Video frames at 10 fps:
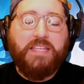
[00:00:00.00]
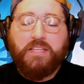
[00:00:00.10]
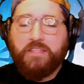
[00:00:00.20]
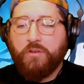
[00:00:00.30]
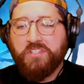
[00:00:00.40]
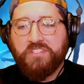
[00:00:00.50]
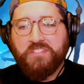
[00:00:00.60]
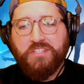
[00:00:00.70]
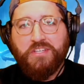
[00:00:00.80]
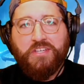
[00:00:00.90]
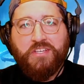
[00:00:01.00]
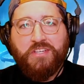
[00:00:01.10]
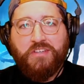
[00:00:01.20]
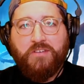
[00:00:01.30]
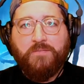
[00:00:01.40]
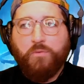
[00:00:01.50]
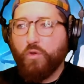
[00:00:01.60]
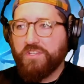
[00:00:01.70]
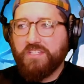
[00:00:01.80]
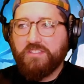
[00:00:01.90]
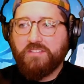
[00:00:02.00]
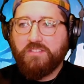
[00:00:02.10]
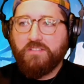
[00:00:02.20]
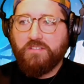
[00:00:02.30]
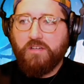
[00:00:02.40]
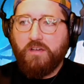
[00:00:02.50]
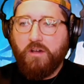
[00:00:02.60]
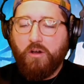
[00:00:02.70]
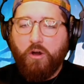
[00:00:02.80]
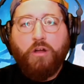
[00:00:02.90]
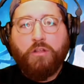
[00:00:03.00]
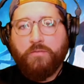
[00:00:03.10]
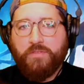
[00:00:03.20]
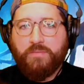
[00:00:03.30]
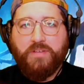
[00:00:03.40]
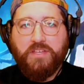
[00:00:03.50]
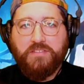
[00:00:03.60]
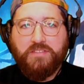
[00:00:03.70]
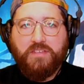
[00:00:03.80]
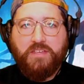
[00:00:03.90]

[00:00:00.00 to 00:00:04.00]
Like, there is voices all over the place.